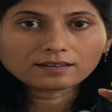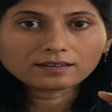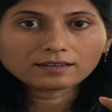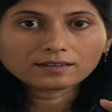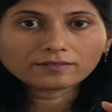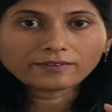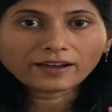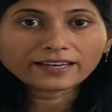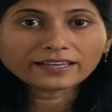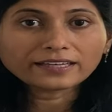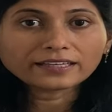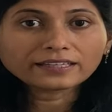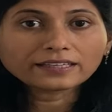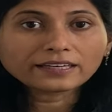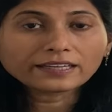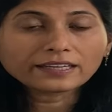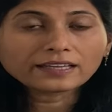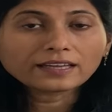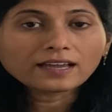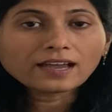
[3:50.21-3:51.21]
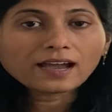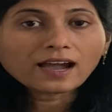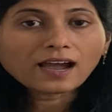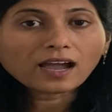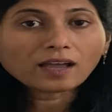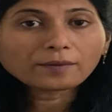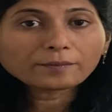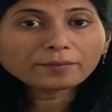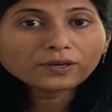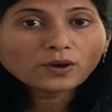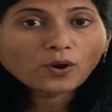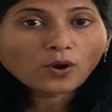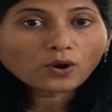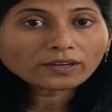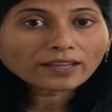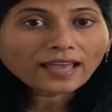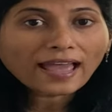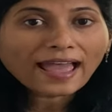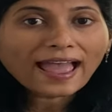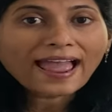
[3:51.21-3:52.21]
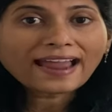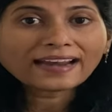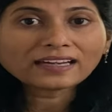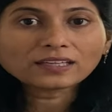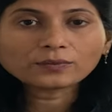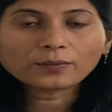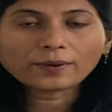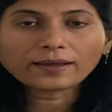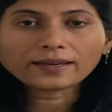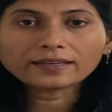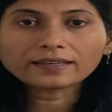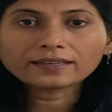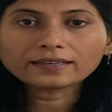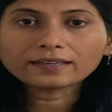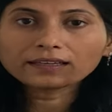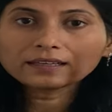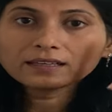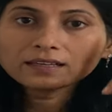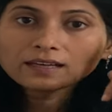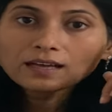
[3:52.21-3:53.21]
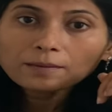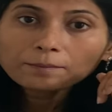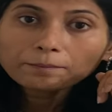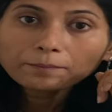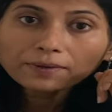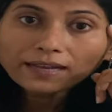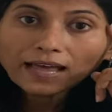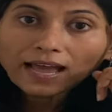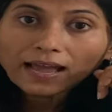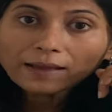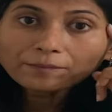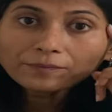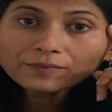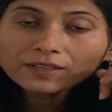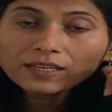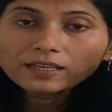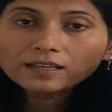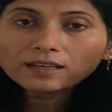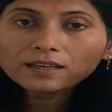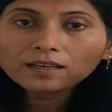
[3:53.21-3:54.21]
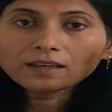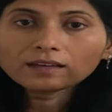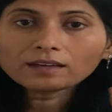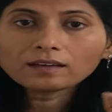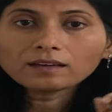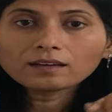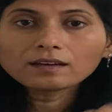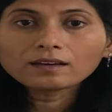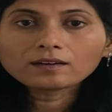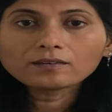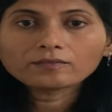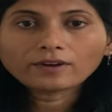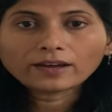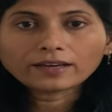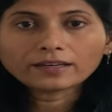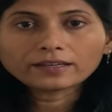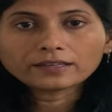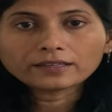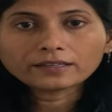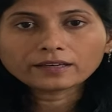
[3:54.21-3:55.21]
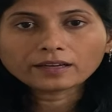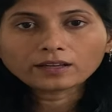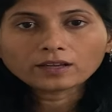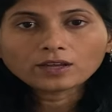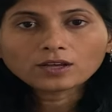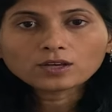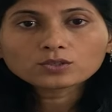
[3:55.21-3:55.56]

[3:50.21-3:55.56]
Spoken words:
violently, I may not act violently, but I am thinking violently.